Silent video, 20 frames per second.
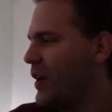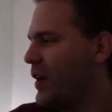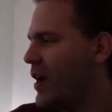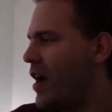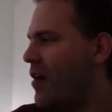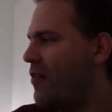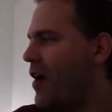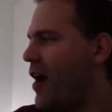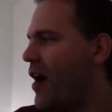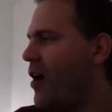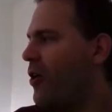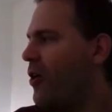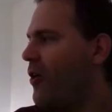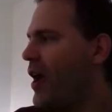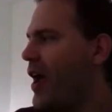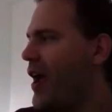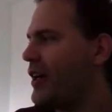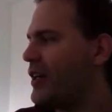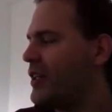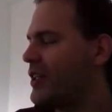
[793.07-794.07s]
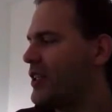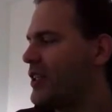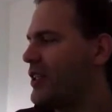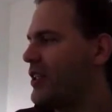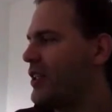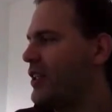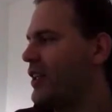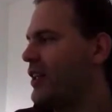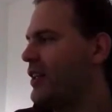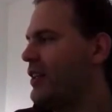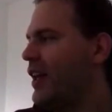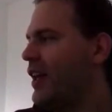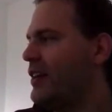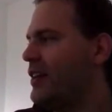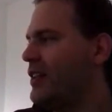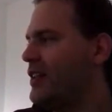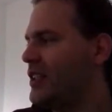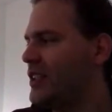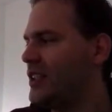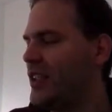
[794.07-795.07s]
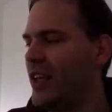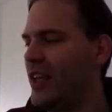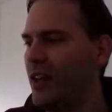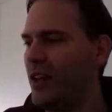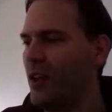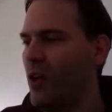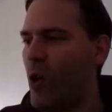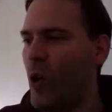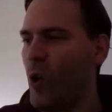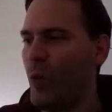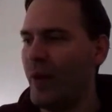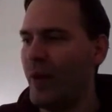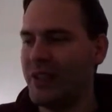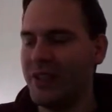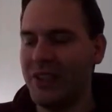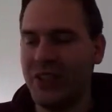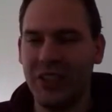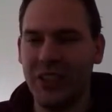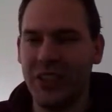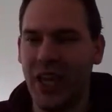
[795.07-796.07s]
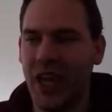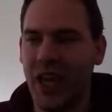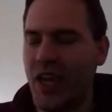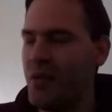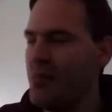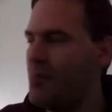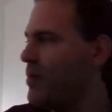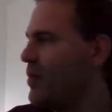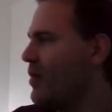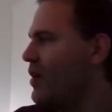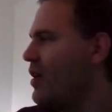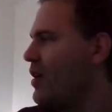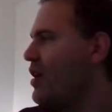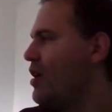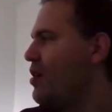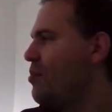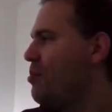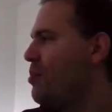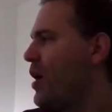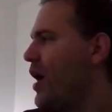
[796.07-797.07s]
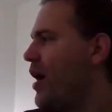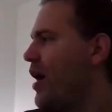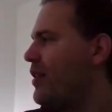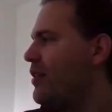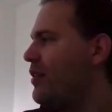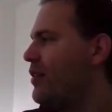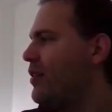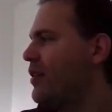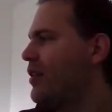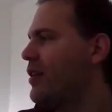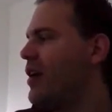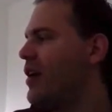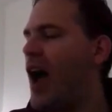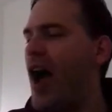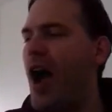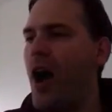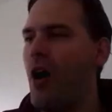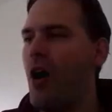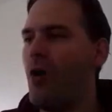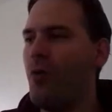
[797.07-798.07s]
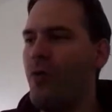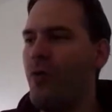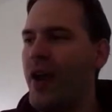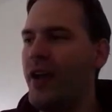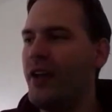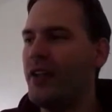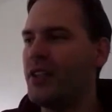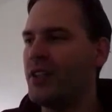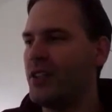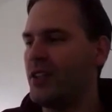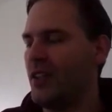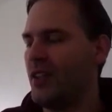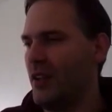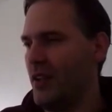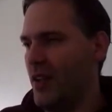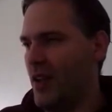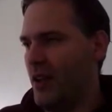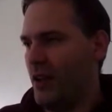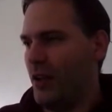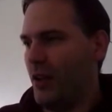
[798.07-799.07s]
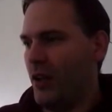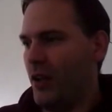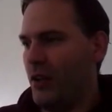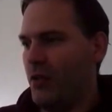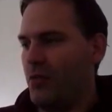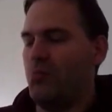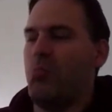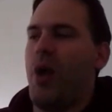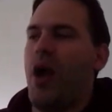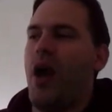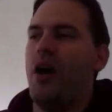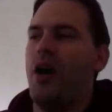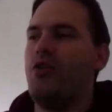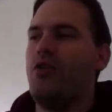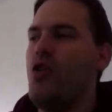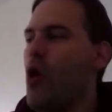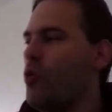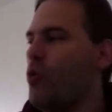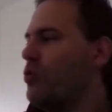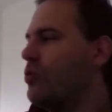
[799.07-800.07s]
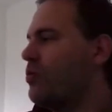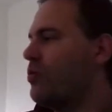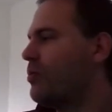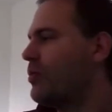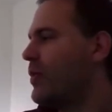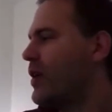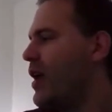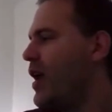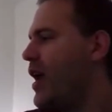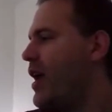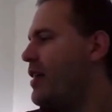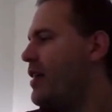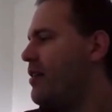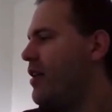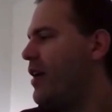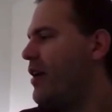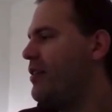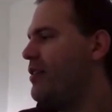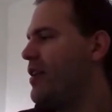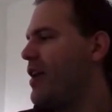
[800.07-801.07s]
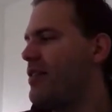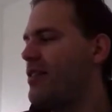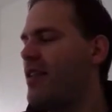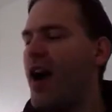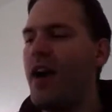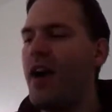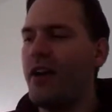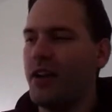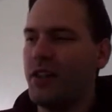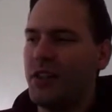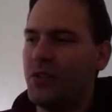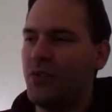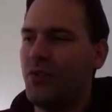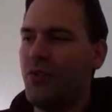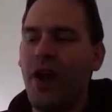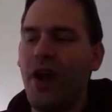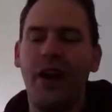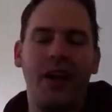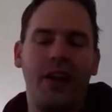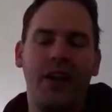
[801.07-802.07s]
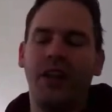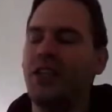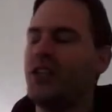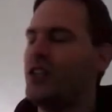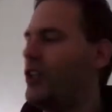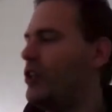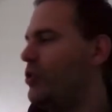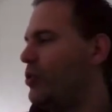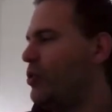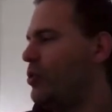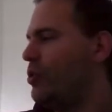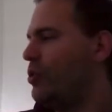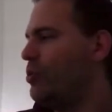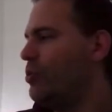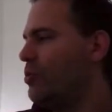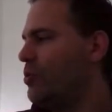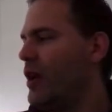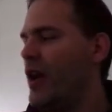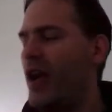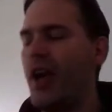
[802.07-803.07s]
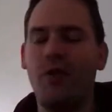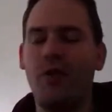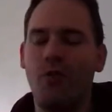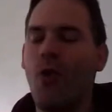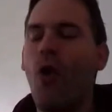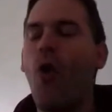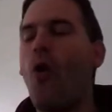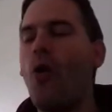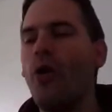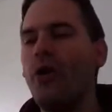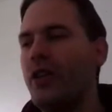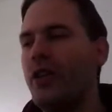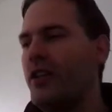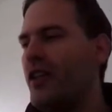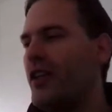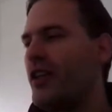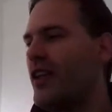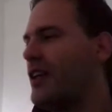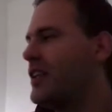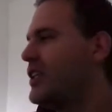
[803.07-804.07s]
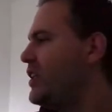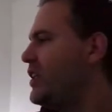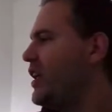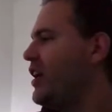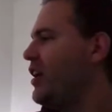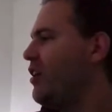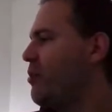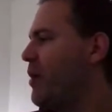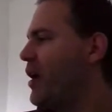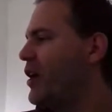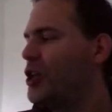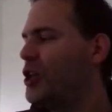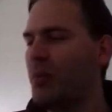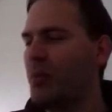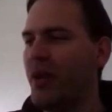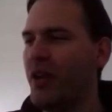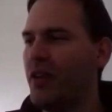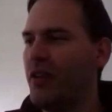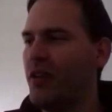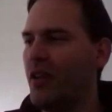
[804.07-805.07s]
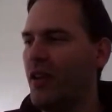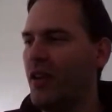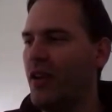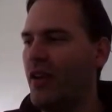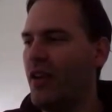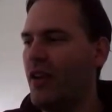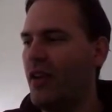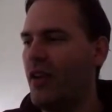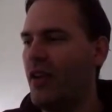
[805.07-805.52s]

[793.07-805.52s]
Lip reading: we have our x that is still always the same, but our weights are known. And then the attack is very easy to do, and you only need a single measurement